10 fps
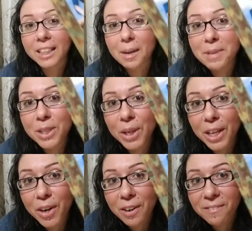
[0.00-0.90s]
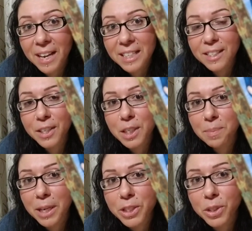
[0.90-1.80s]
I mean, look at her face in this
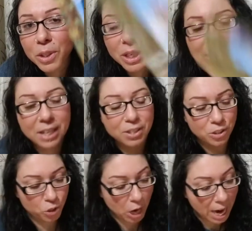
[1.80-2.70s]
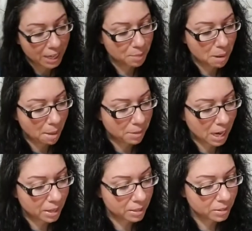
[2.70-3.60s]
picture, looking at this dragon popping
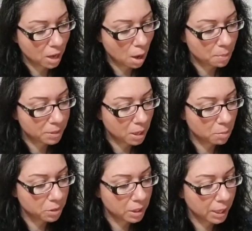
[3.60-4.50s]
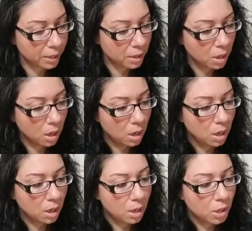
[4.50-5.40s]
out of this cup. It's almost like
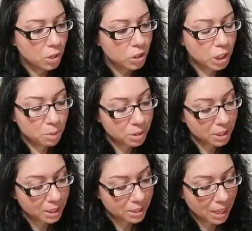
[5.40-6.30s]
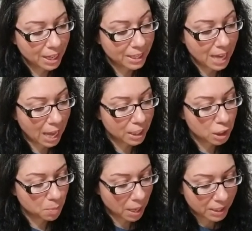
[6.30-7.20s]
she was this like not
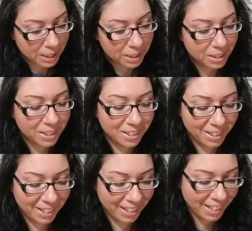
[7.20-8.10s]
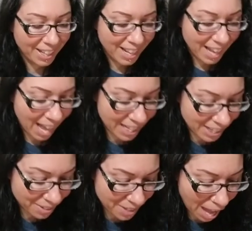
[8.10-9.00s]
expecting any
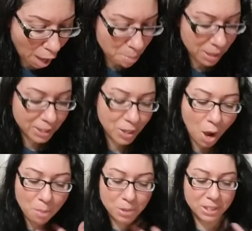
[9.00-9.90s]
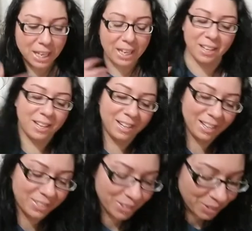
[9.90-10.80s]
of that, but it's almost like, I
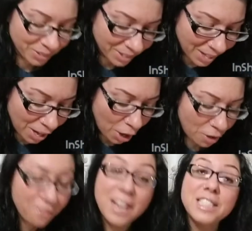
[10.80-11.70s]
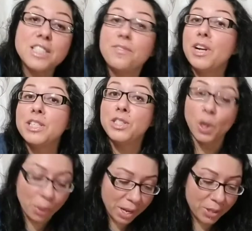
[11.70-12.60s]
don't know. Her face is very
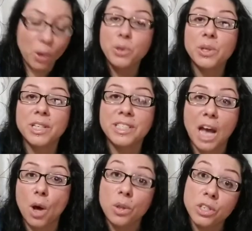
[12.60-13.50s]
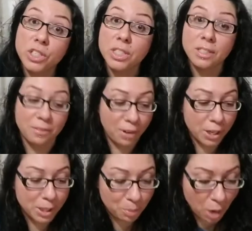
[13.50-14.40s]
stoic, though you can tell that she's very
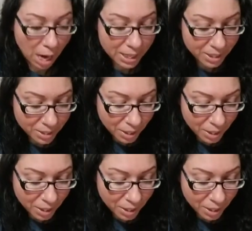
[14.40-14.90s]
surprised.